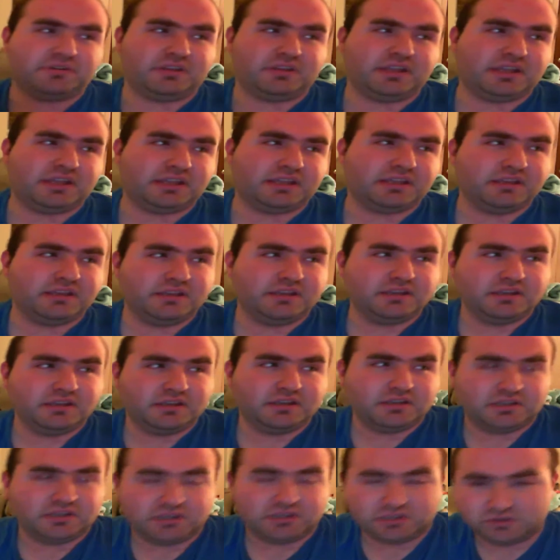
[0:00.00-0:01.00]
like,
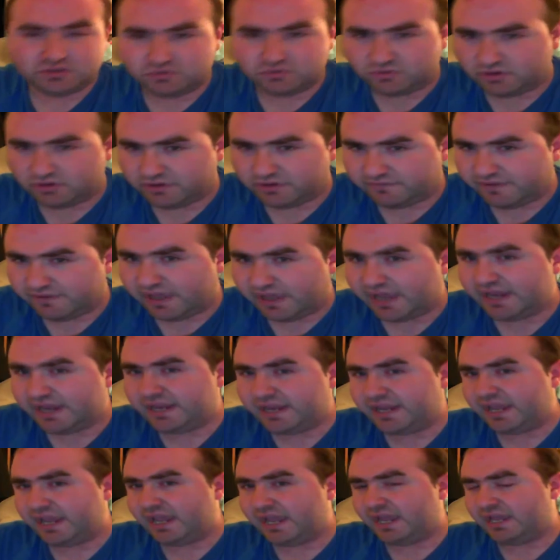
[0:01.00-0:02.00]
sort of, I
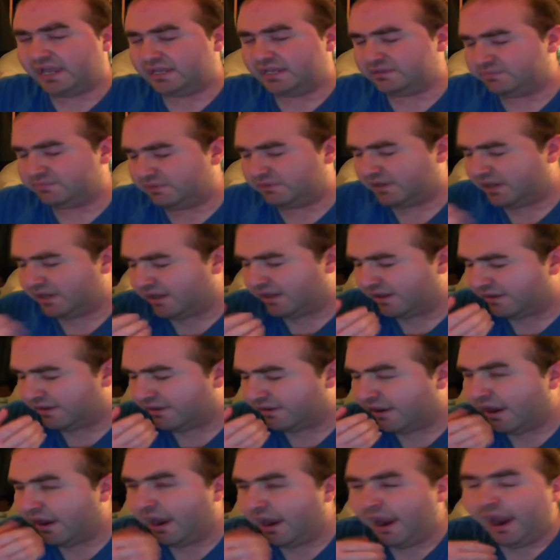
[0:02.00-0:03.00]
guess,
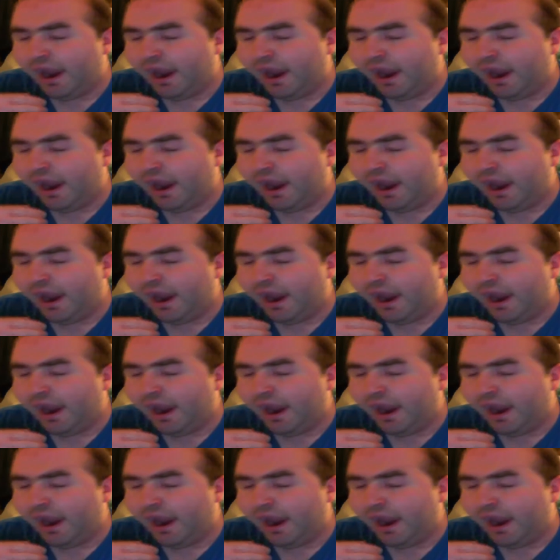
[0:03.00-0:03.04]
because